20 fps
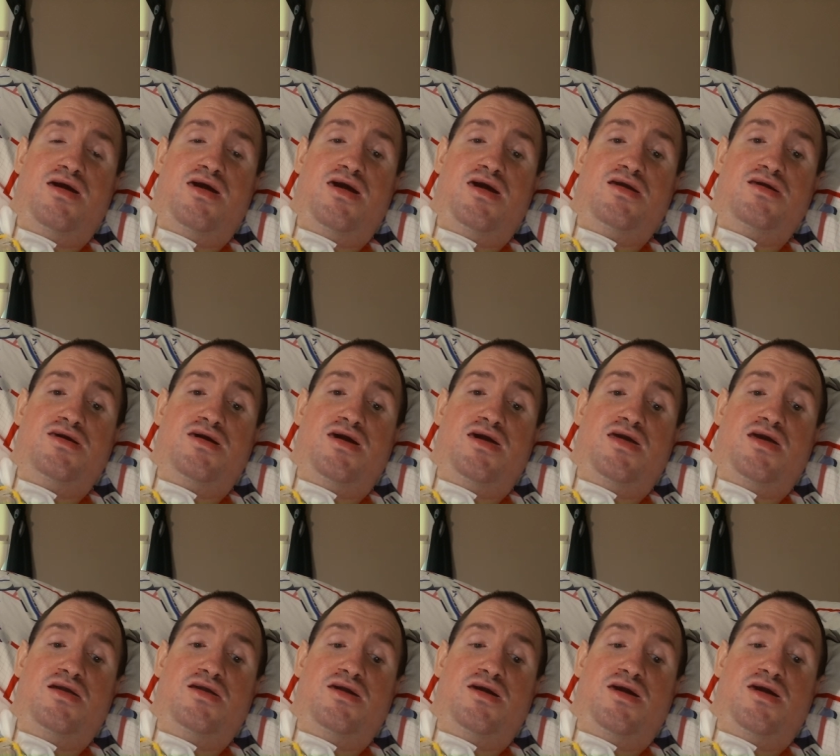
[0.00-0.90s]
I got,
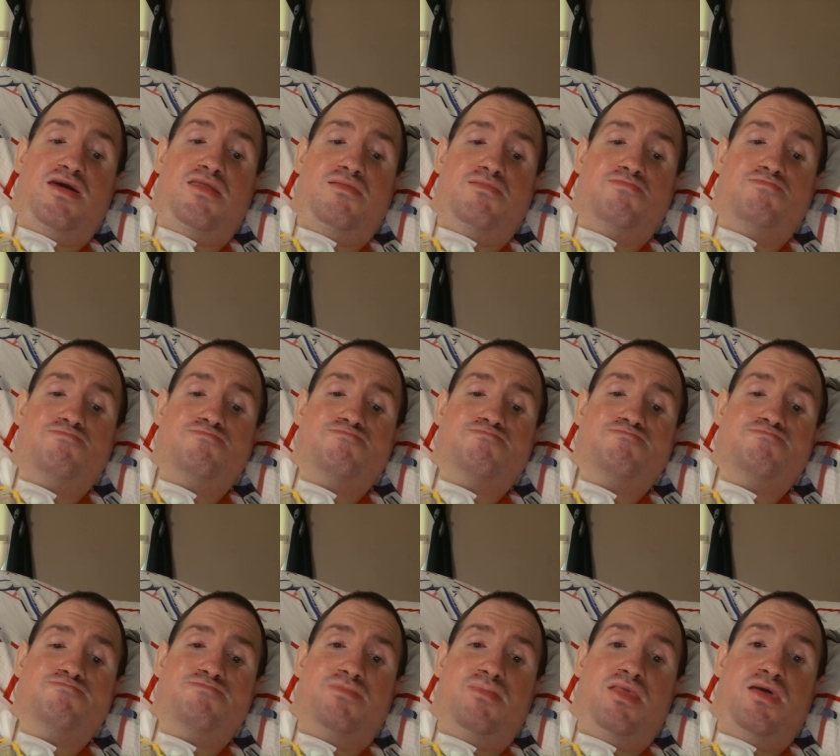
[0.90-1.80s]
I got,
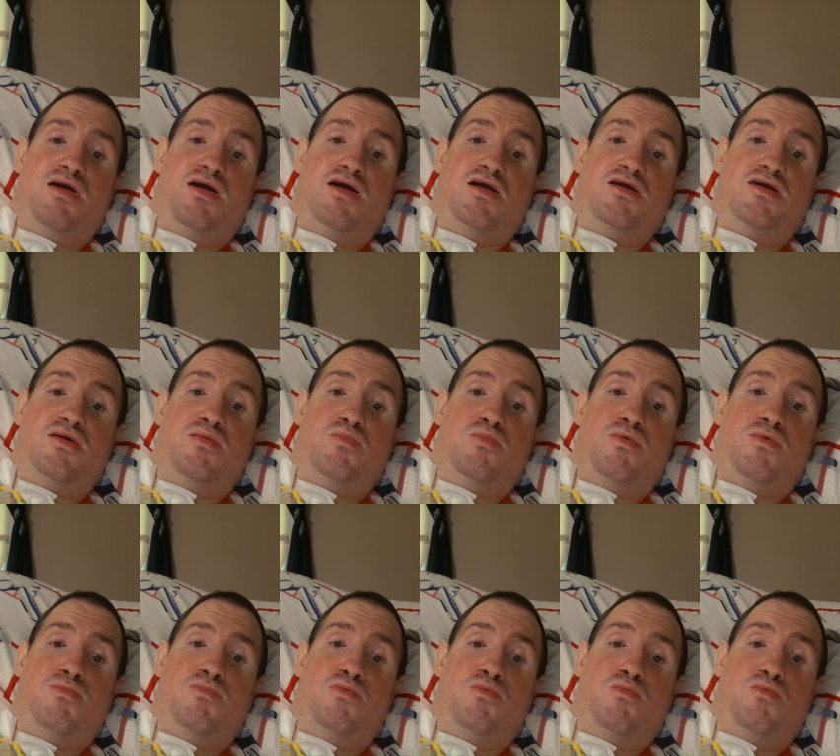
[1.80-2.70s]
I got
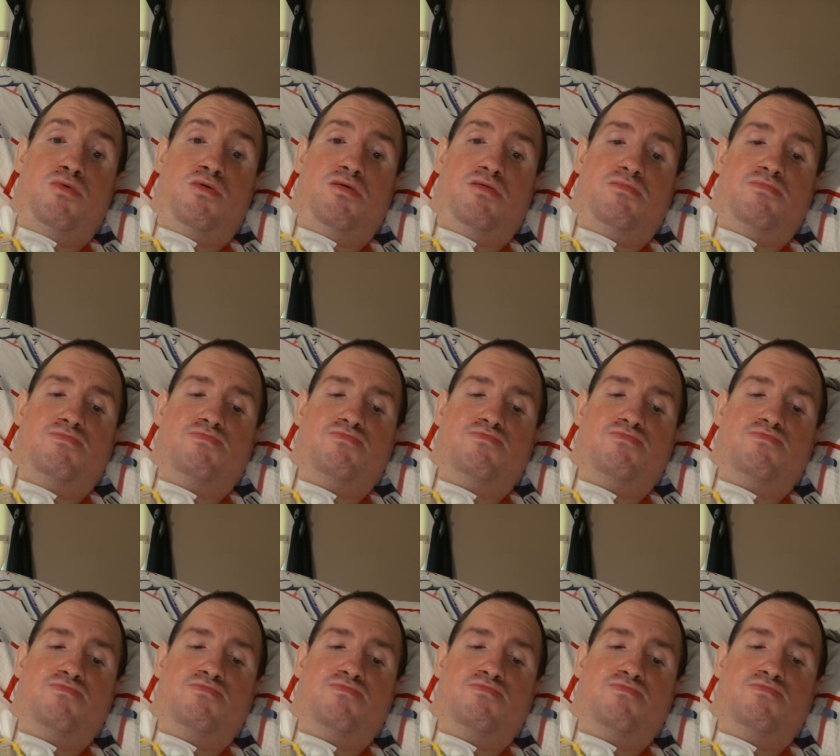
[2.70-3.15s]
one more.